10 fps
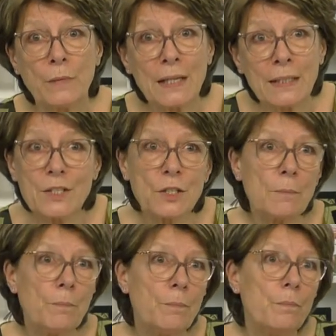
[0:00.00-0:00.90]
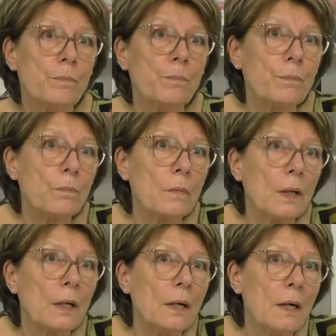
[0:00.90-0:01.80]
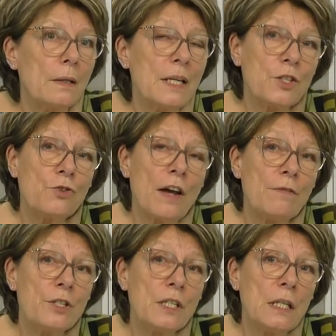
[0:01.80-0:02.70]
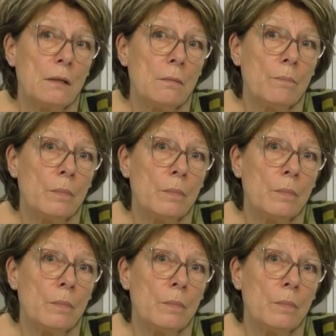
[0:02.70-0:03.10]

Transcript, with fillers: And that's and that's a travesty.